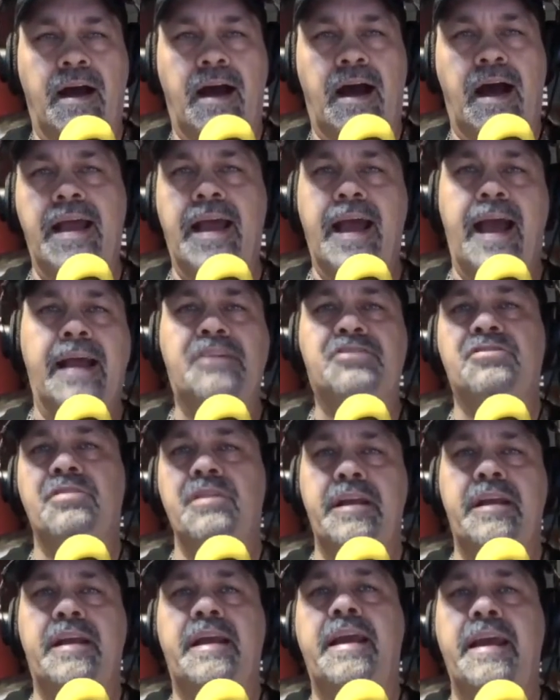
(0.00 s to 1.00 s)
I
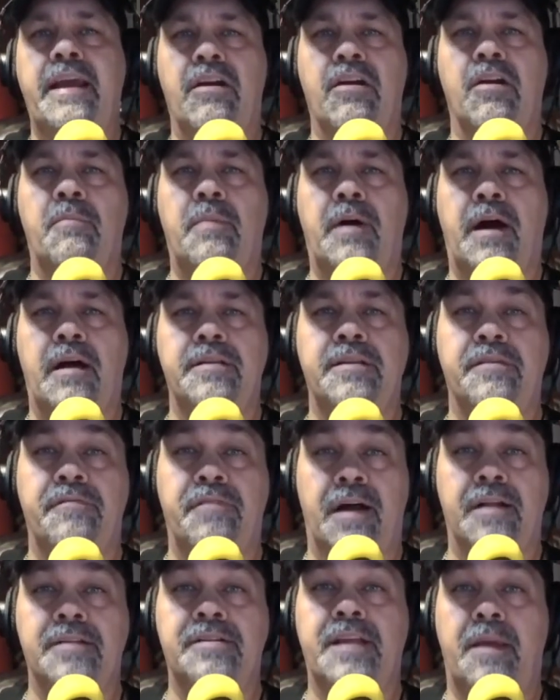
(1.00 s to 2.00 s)
actually care about
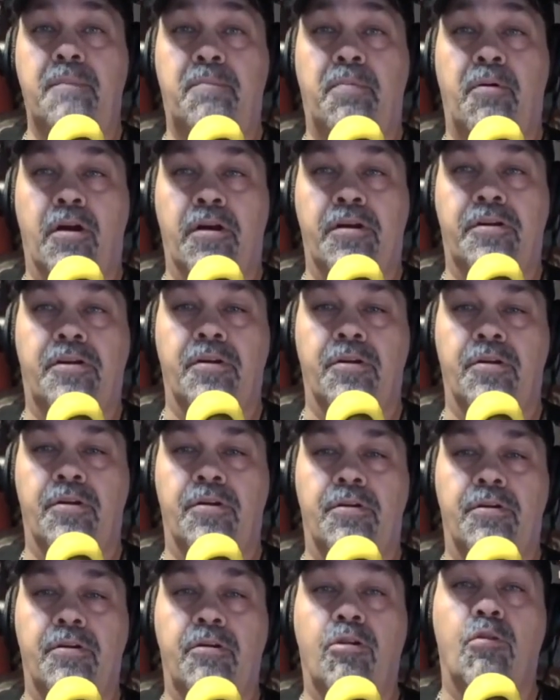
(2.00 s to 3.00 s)
DeVante
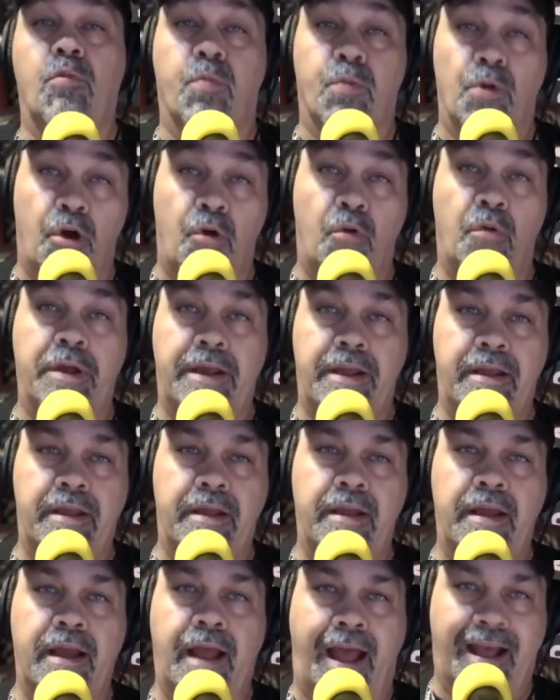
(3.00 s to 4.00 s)
Parker
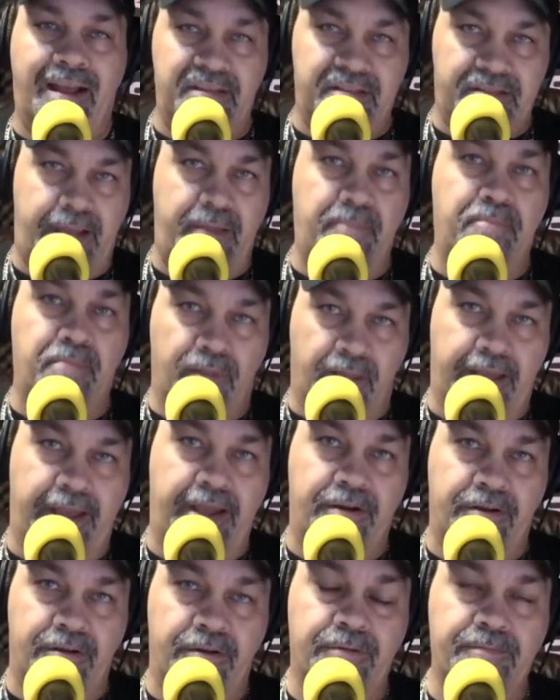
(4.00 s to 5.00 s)
growing as a
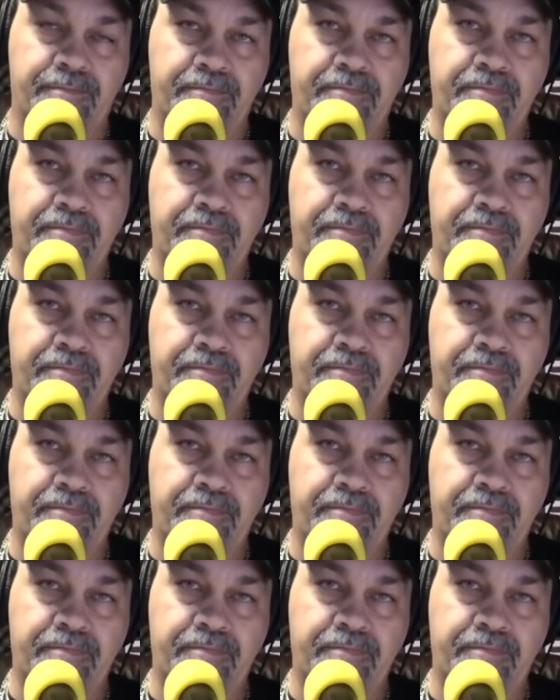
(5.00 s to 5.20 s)
player.